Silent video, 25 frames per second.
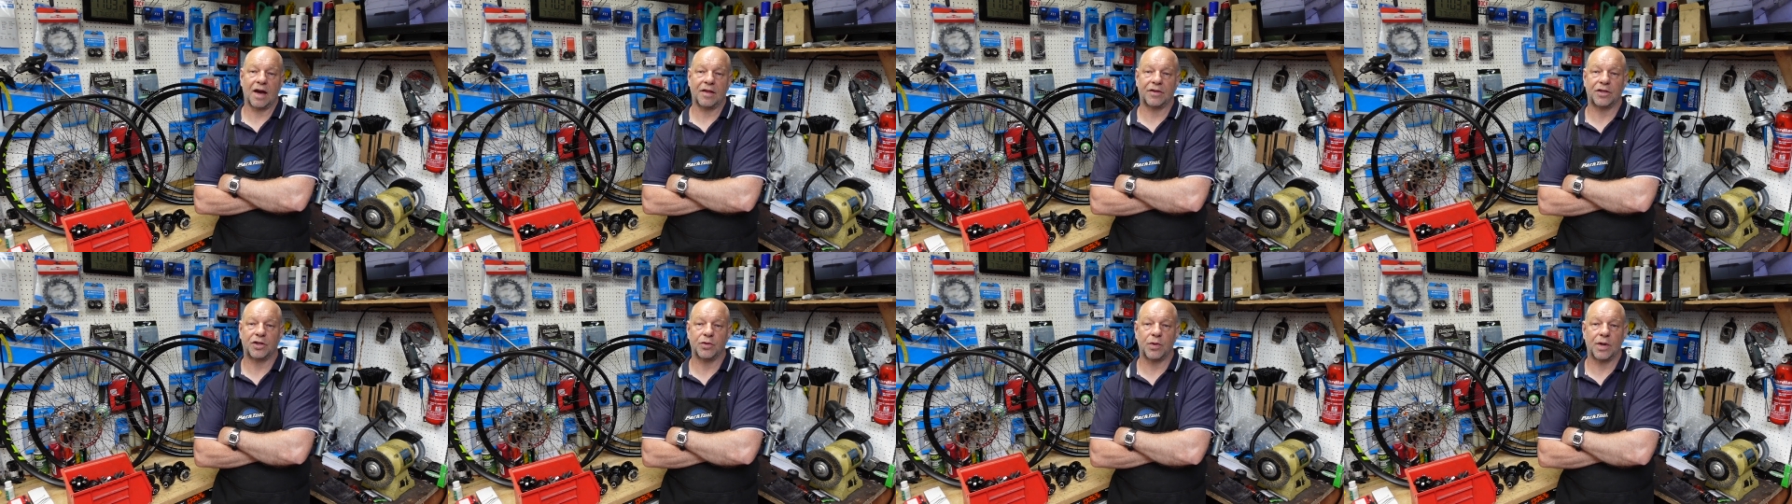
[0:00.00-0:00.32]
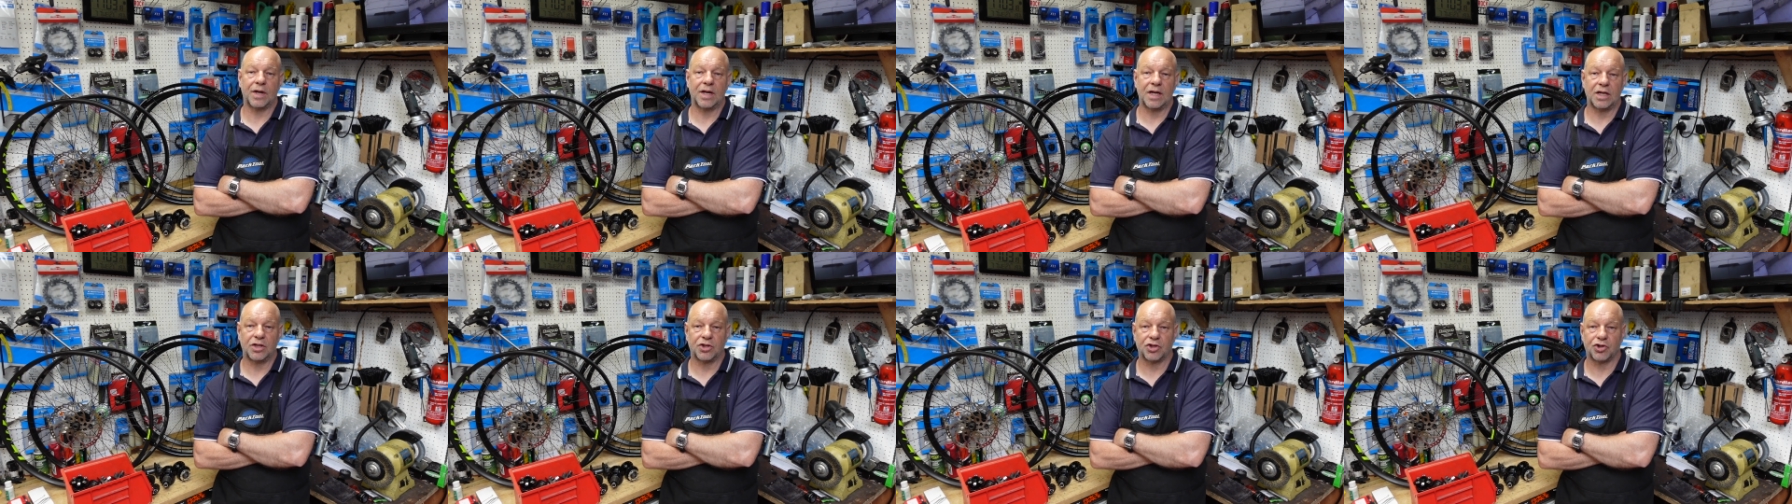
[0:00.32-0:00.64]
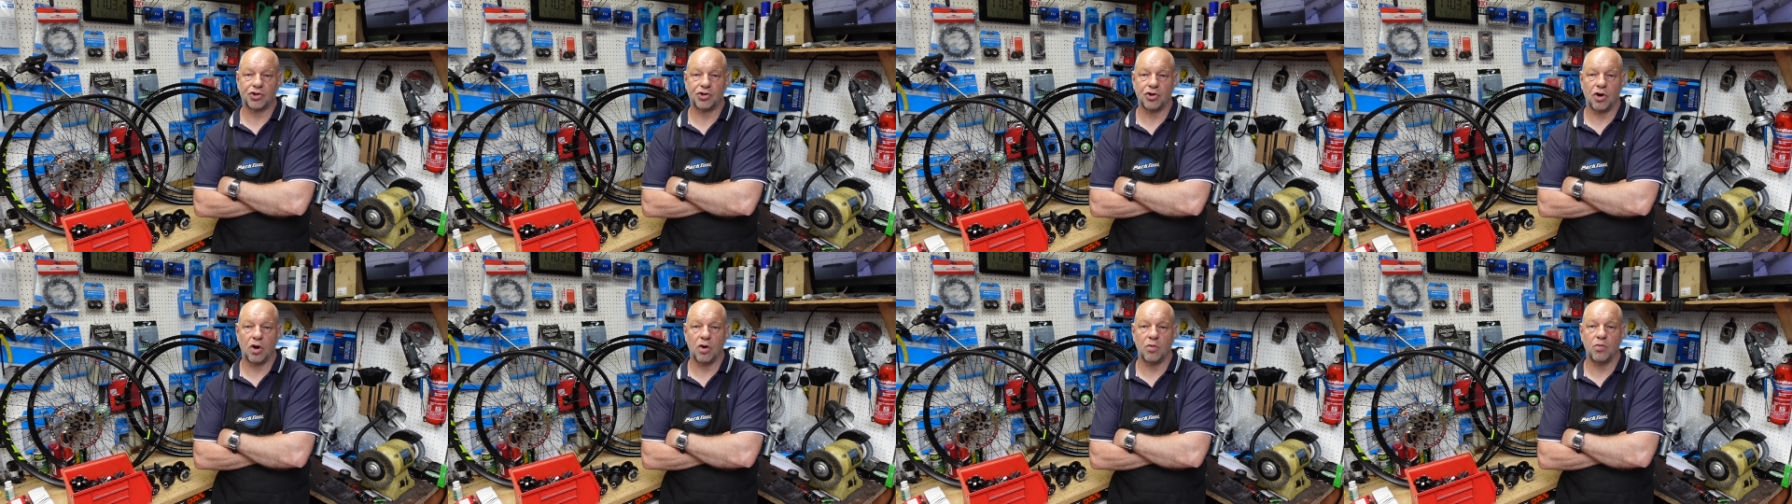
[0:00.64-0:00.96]
Uh, do I need
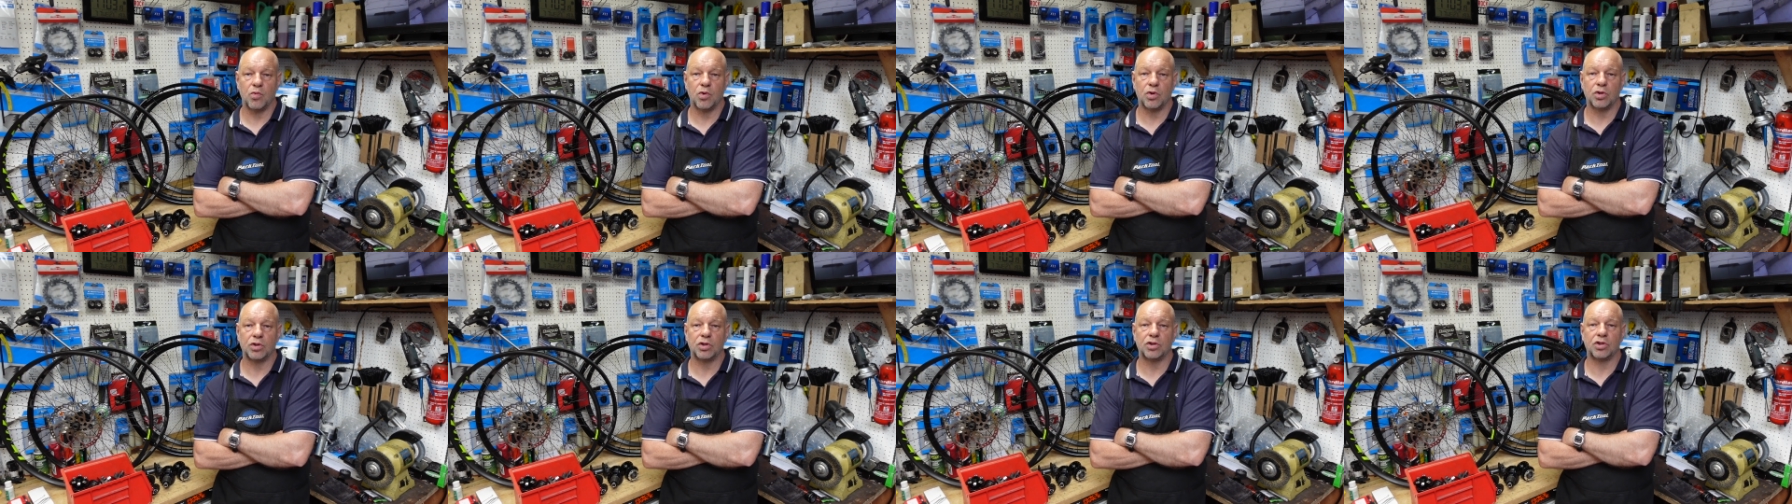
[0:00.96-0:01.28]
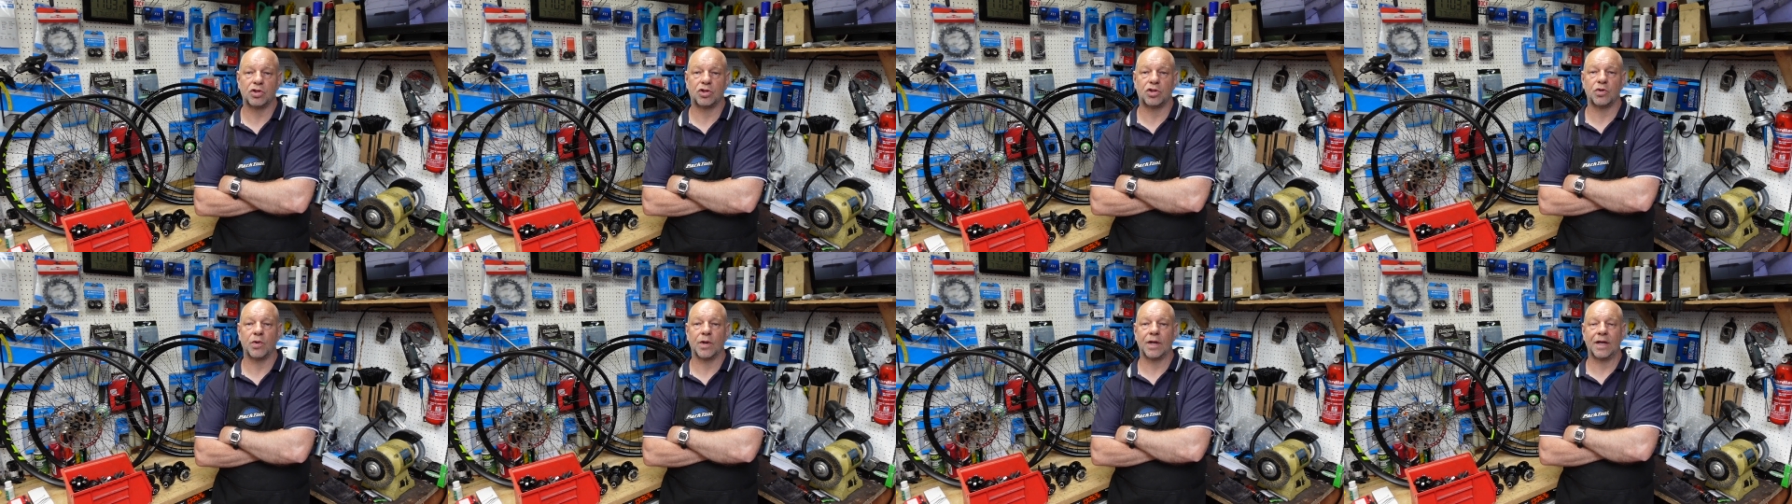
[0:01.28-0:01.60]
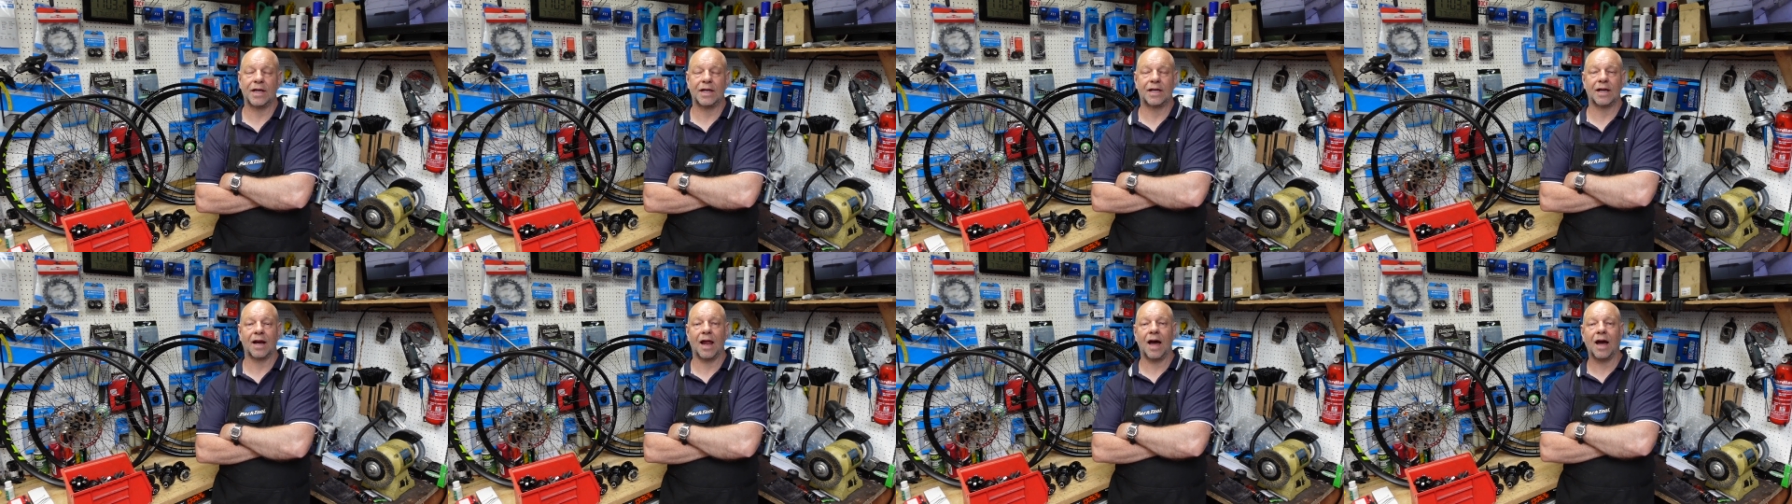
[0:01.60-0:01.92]
strong ones? Do I
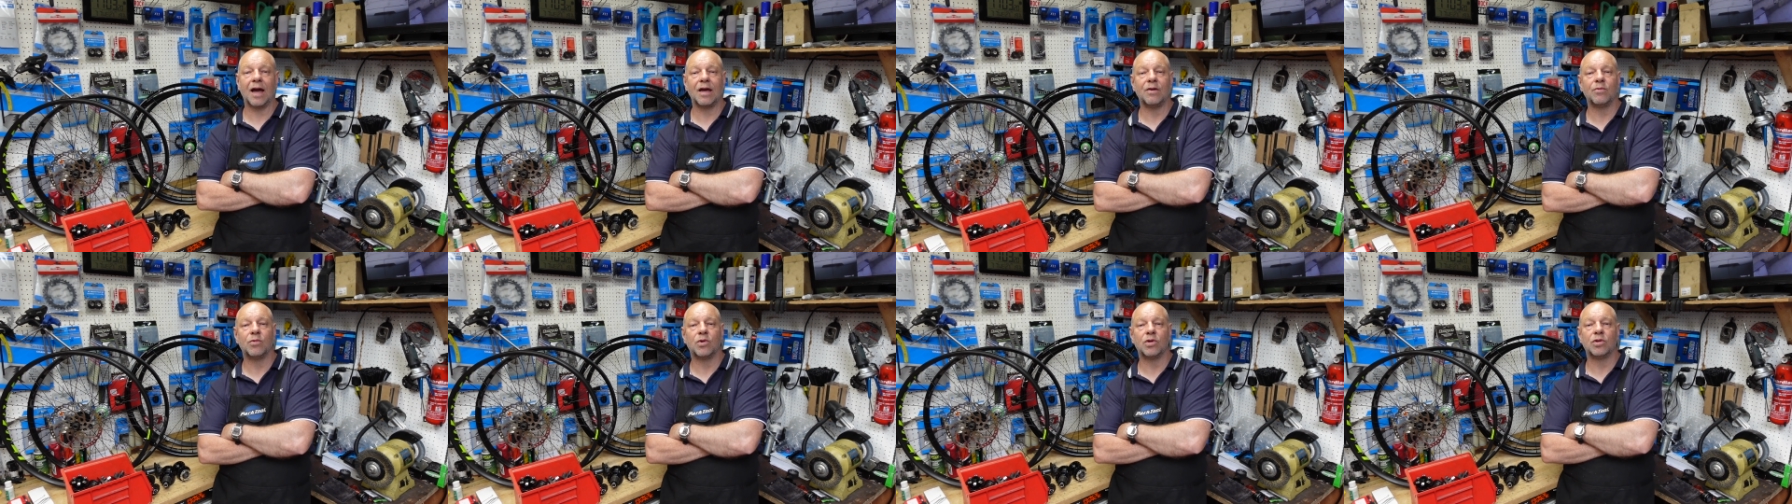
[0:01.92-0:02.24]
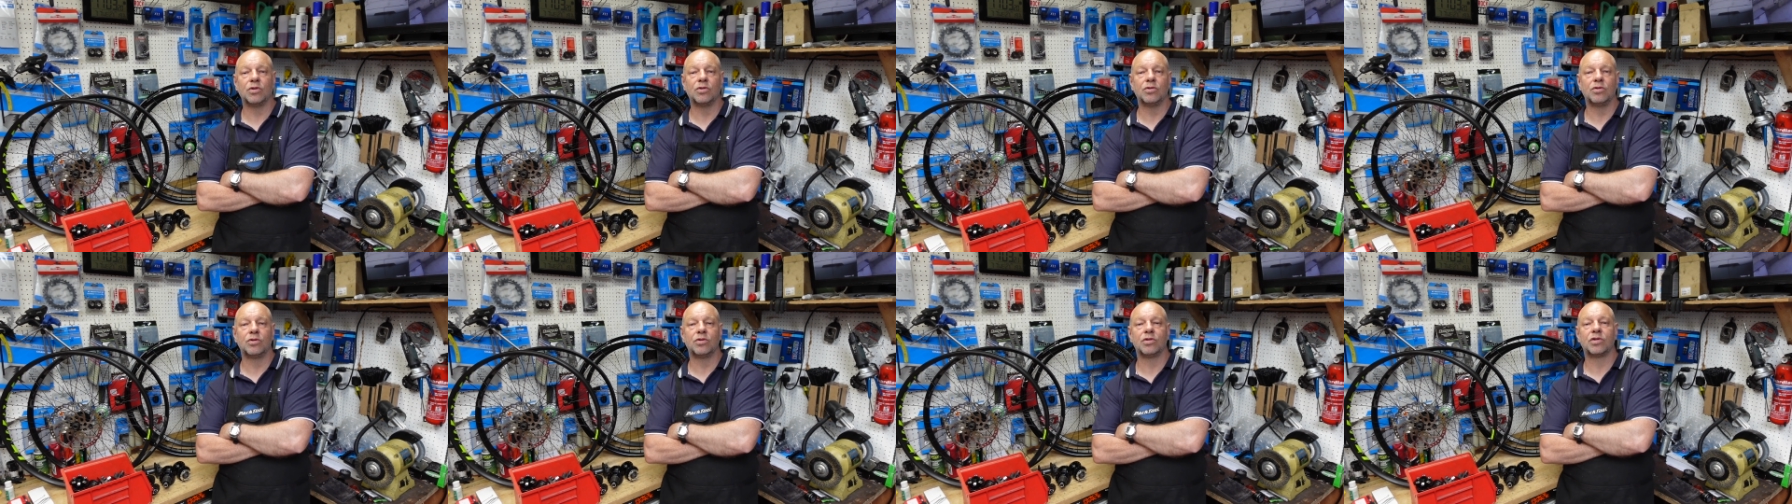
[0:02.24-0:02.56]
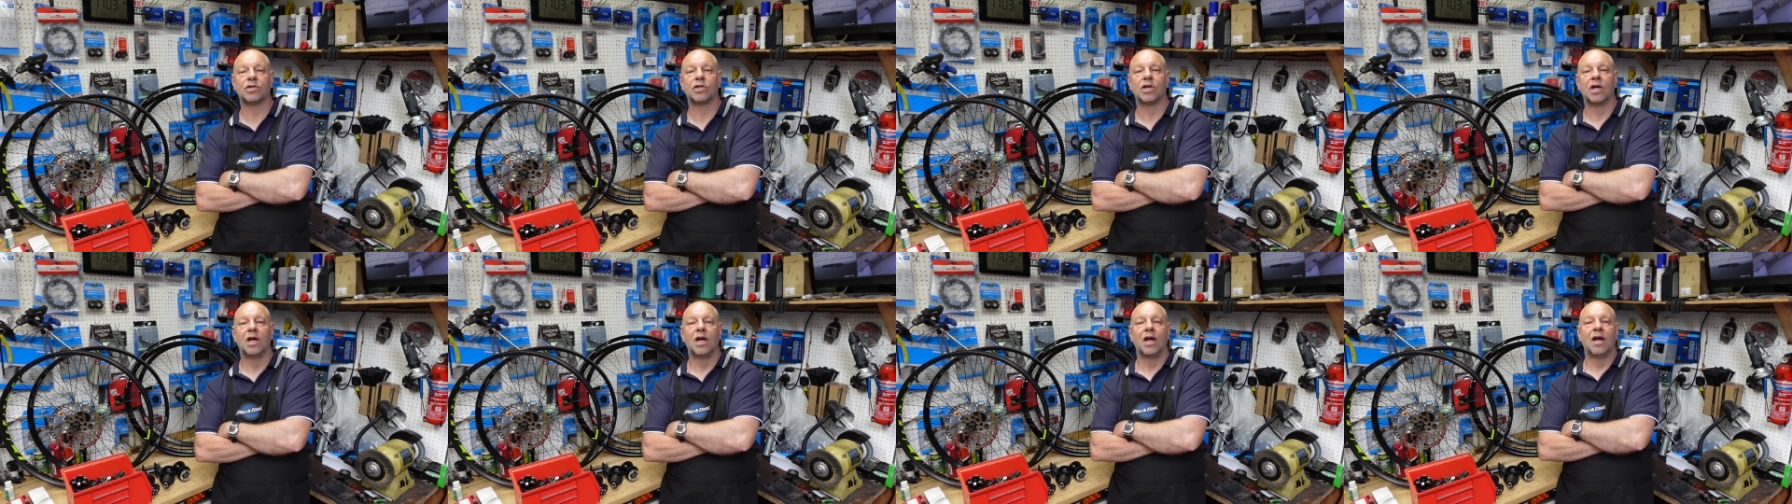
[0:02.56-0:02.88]
need light
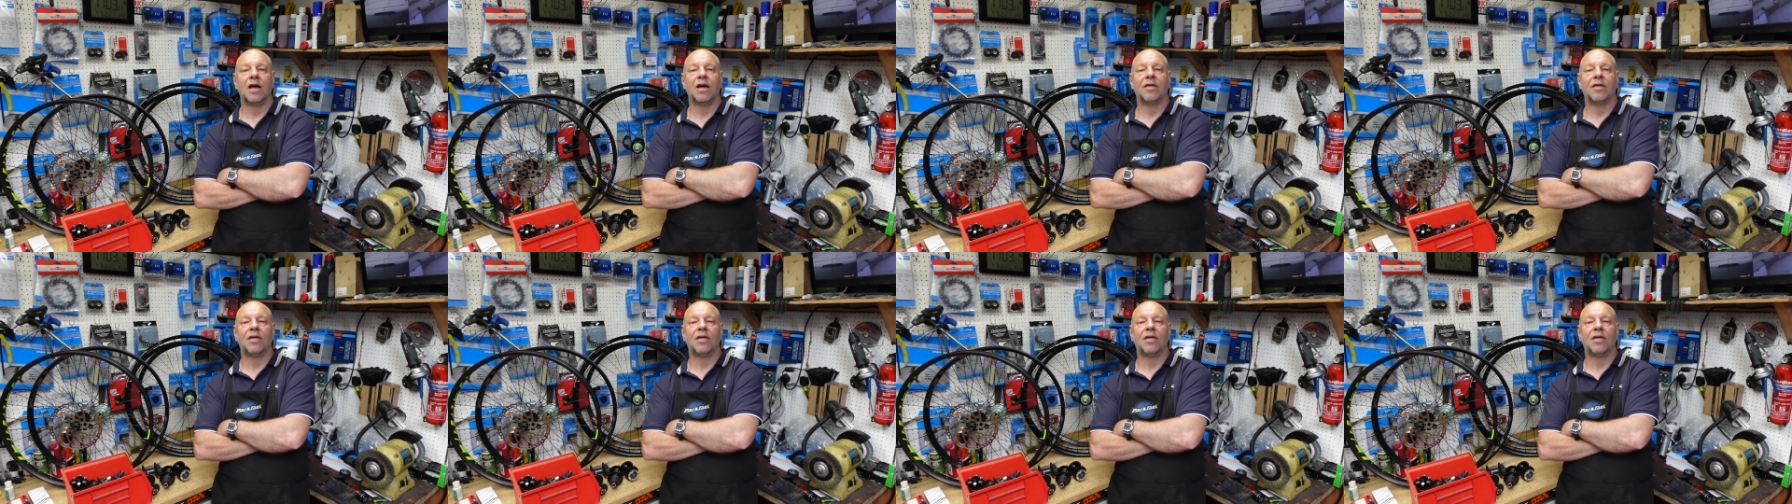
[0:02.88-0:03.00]
ones?